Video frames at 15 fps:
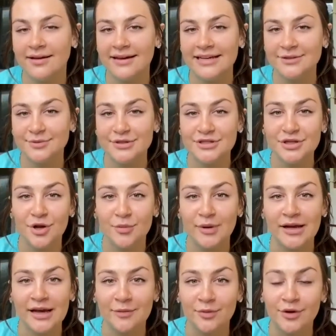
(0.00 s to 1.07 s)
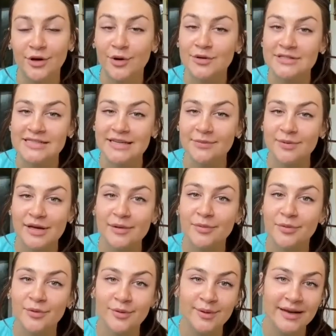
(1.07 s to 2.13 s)
Especially not being able to go see
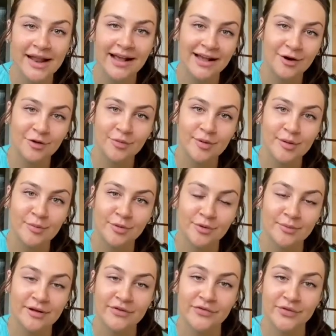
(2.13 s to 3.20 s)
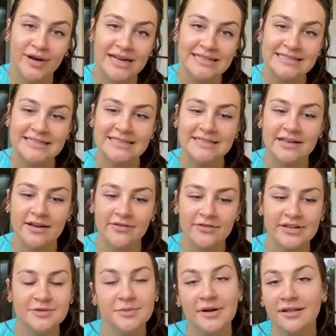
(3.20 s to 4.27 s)
people and hang out with people and my friends and stuff.
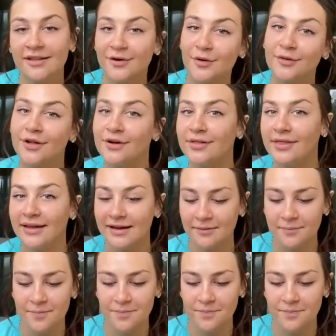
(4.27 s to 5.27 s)
It's been a little lonely.